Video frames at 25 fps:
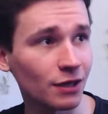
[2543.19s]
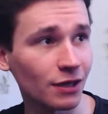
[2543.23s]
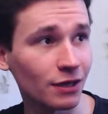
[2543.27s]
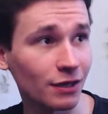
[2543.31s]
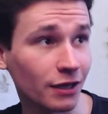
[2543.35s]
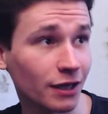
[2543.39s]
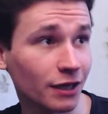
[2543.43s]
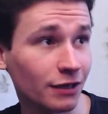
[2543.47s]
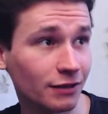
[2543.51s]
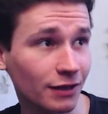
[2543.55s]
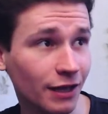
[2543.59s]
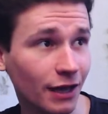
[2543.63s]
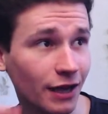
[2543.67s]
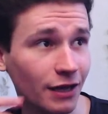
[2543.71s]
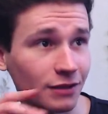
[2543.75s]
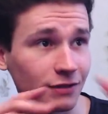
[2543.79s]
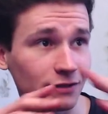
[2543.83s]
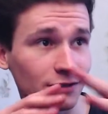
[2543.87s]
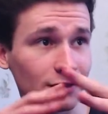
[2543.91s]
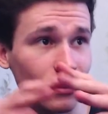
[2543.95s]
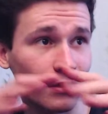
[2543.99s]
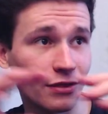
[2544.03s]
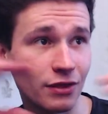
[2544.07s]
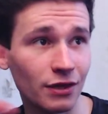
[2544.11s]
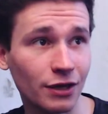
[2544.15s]
it
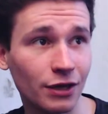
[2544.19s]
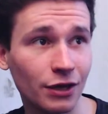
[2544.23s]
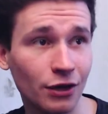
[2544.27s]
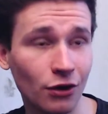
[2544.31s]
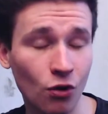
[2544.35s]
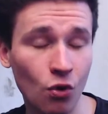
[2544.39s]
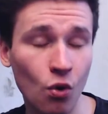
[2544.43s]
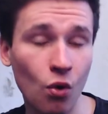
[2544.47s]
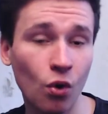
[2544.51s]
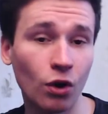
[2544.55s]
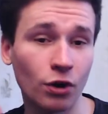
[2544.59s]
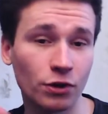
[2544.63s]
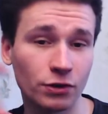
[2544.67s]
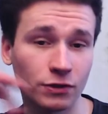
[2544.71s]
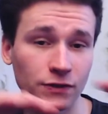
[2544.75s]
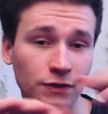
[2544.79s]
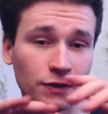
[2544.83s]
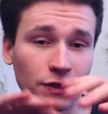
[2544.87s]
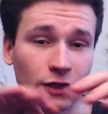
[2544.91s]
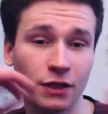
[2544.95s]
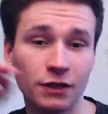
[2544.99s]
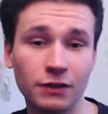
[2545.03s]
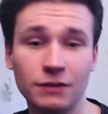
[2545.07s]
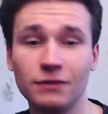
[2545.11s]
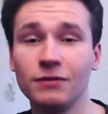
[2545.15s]
has the cord
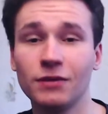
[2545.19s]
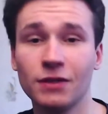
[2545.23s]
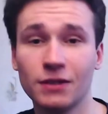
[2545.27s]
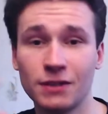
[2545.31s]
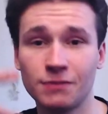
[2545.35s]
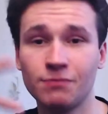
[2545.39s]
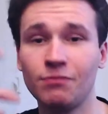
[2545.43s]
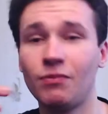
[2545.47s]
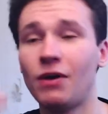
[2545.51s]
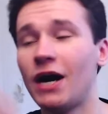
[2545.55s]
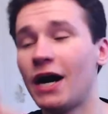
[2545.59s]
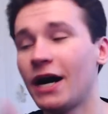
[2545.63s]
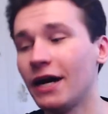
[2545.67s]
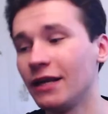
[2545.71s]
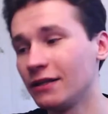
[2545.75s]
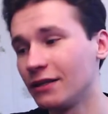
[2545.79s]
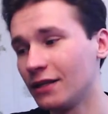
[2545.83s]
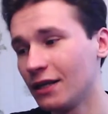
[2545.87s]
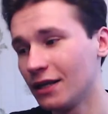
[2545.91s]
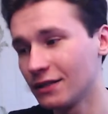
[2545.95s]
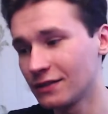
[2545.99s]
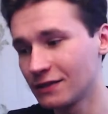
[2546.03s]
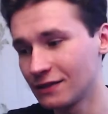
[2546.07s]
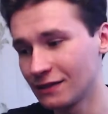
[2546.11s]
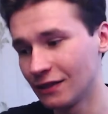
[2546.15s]
it spine
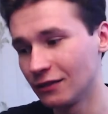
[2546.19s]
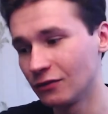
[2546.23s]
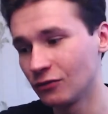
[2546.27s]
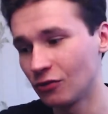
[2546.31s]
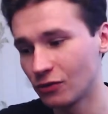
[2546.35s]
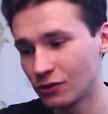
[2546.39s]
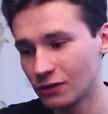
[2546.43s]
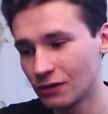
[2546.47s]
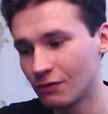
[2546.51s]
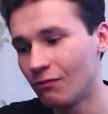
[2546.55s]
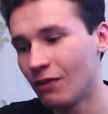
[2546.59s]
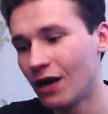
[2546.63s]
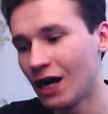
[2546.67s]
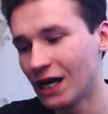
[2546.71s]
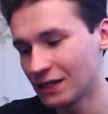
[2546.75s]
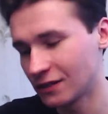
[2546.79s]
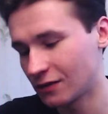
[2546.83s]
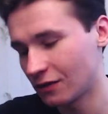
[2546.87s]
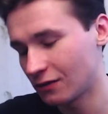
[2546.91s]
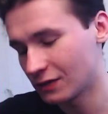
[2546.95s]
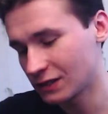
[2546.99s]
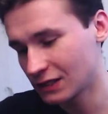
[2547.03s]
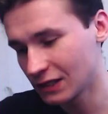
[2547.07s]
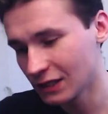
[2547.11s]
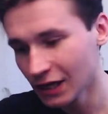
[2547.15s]
yes and also
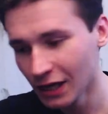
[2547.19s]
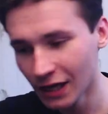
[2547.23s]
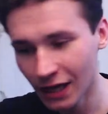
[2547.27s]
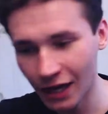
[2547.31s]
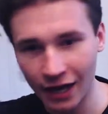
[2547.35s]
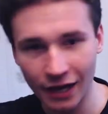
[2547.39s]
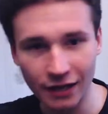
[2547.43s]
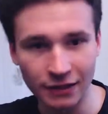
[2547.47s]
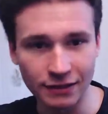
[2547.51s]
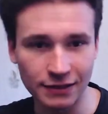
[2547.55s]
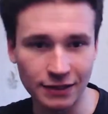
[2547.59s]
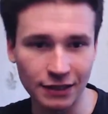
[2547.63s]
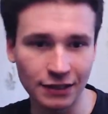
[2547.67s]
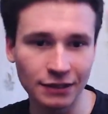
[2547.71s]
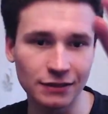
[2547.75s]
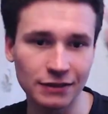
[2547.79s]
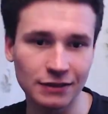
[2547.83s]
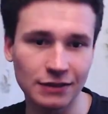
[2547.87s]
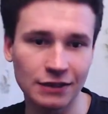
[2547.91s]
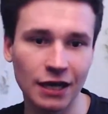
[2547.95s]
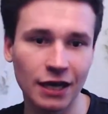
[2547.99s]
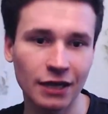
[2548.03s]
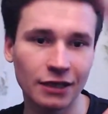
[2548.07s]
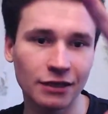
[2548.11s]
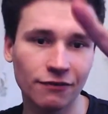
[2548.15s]
muscles and it
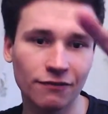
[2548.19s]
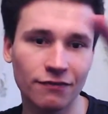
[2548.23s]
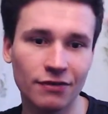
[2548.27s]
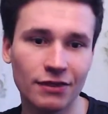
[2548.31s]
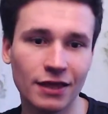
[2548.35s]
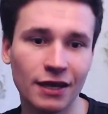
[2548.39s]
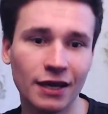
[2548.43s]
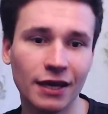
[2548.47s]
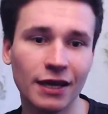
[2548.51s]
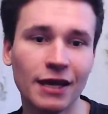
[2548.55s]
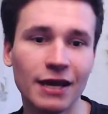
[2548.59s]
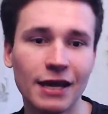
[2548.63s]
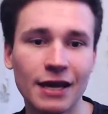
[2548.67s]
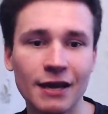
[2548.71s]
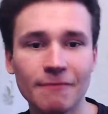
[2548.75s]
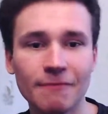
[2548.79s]
is kind of the